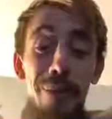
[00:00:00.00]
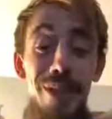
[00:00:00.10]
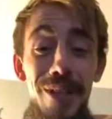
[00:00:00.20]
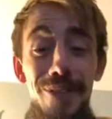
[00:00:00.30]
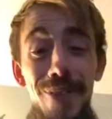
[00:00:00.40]
on
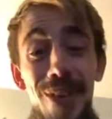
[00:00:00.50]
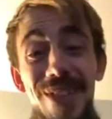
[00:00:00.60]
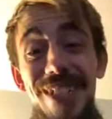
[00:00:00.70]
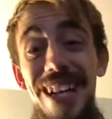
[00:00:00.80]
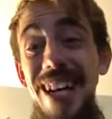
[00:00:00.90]
the first
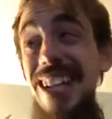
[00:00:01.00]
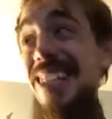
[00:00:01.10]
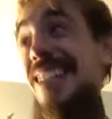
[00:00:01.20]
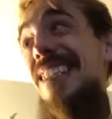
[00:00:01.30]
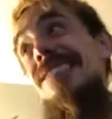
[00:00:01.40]

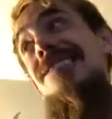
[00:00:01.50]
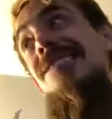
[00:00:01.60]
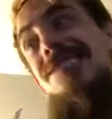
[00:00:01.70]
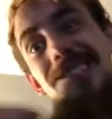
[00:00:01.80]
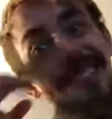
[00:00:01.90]
night, then,
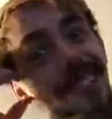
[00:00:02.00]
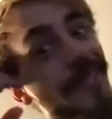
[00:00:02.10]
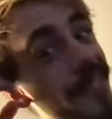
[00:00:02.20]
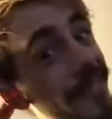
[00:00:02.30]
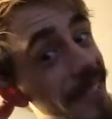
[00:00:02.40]

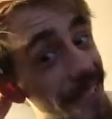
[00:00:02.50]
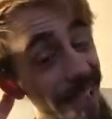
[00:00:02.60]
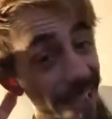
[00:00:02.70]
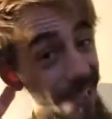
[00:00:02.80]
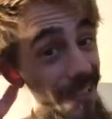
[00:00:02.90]
we really
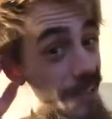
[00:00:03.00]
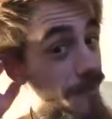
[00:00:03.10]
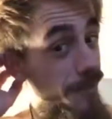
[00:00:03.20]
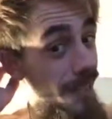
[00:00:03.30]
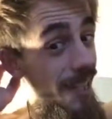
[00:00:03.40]
kind of know they
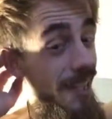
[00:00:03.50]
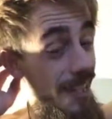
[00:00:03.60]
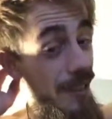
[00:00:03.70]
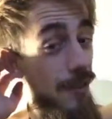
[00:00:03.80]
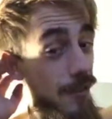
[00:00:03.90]
probably
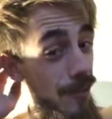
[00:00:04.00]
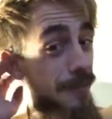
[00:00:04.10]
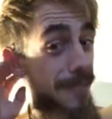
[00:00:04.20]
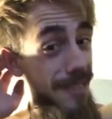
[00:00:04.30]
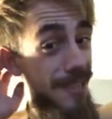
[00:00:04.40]
ain't girlfriend
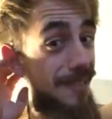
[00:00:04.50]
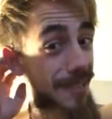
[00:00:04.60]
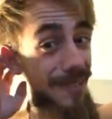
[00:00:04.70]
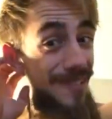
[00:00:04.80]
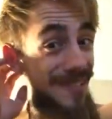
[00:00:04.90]

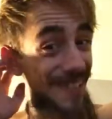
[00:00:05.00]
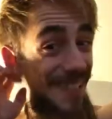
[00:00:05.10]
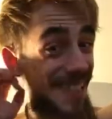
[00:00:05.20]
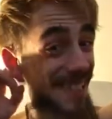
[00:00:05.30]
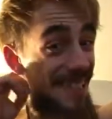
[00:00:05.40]
material,
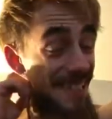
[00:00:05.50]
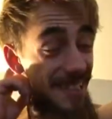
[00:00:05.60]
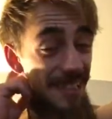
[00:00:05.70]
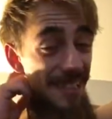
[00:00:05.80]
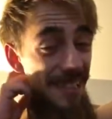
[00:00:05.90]
right?
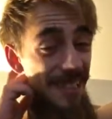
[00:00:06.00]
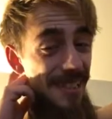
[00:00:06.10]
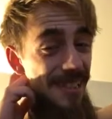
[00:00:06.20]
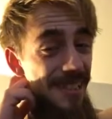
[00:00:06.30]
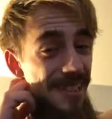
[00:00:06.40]

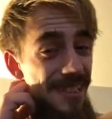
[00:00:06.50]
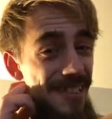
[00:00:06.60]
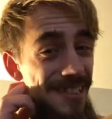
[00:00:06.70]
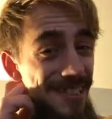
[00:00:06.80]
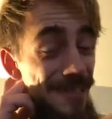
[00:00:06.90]

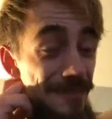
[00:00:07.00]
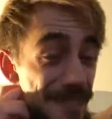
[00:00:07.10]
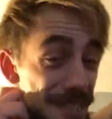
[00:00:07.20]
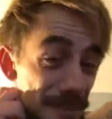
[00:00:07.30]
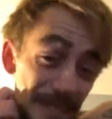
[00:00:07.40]
There's no
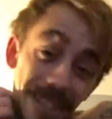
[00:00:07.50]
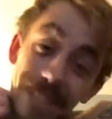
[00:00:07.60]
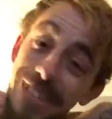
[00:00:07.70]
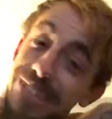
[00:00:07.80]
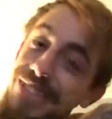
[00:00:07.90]
mystery
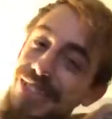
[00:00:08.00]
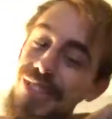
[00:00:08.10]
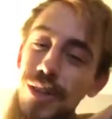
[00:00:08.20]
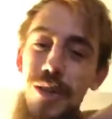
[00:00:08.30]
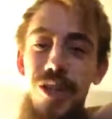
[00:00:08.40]
there. There's
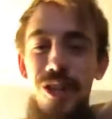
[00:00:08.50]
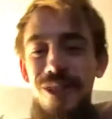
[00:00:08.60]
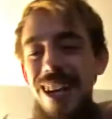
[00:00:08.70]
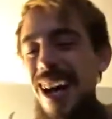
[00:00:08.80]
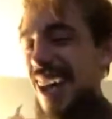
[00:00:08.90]
no
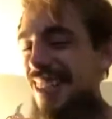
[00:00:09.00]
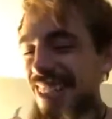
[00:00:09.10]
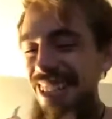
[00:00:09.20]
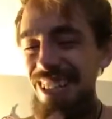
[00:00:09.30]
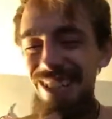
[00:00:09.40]

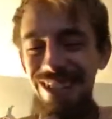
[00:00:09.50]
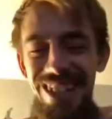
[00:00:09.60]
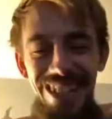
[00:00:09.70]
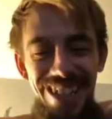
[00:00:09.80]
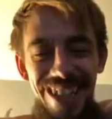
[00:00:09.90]
curiosity. You
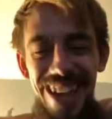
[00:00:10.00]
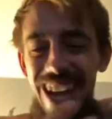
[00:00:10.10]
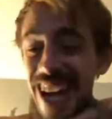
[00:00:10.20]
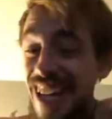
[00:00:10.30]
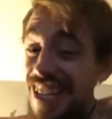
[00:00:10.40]
done
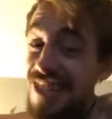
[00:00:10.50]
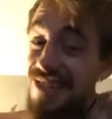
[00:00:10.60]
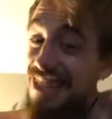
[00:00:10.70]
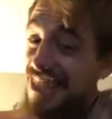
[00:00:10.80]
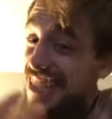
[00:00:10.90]
got it. You
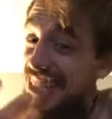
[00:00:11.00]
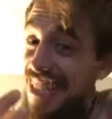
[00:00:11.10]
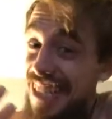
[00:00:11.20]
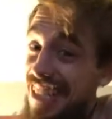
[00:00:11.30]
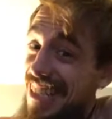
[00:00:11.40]
was in
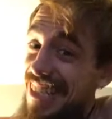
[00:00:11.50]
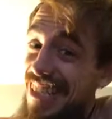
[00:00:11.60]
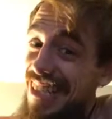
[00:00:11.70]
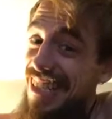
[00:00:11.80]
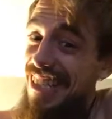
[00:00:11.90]
it.
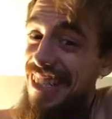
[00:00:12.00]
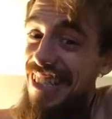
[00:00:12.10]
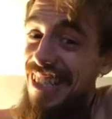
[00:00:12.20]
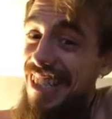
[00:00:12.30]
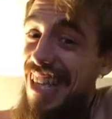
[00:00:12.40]

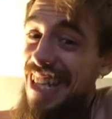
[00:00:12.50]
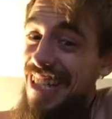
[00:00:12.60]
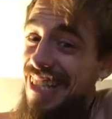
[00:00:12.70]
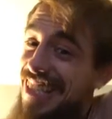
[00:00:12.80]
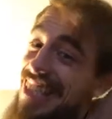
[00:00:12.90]
You
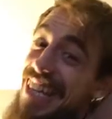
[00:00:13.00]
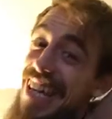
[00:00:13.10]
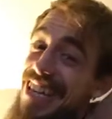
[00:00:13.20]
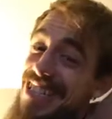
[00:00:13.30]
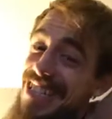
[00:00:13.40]
got
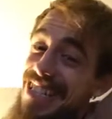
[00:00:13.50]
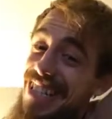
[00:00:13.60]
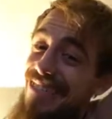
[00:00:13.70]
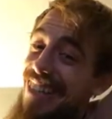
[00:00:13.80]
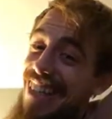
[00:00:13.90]
your
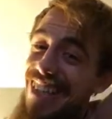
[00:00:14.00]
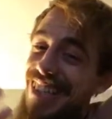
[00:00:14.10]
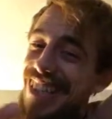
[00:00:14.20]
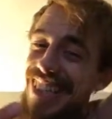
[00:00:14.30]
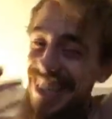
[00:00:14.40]
dick wet.
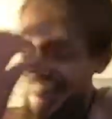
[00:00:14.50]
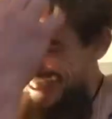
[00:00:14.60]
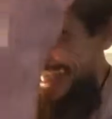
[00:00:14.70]
You